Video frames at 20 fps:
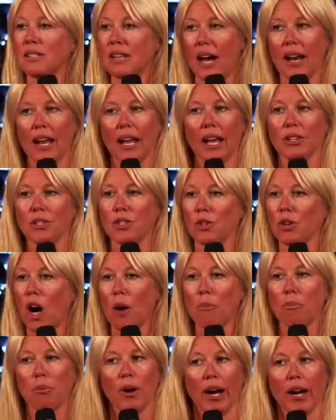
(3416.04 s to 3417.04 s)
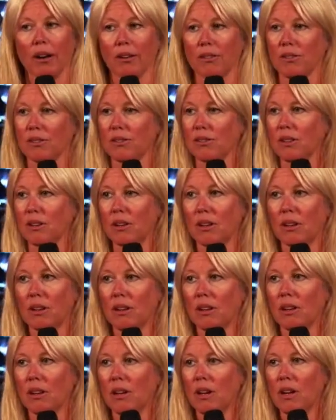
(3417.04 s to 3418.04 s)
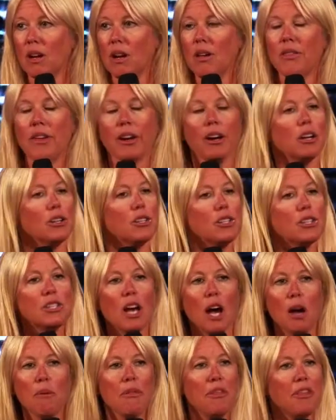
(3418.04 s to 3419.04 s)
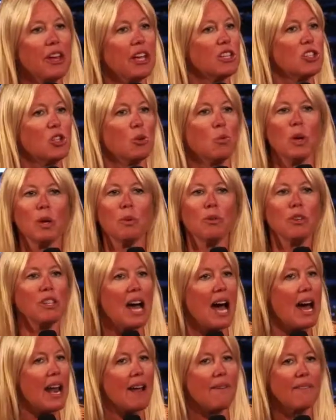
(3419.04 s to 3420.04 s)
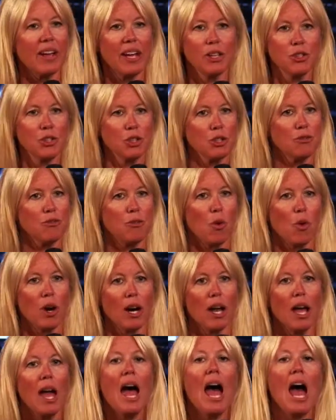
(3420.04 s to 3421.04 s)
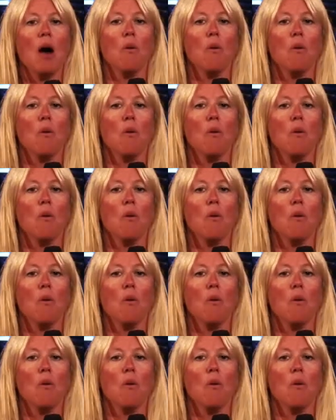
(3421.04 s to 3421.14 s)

does not answer our prayers. There are some things that we will not have answers for,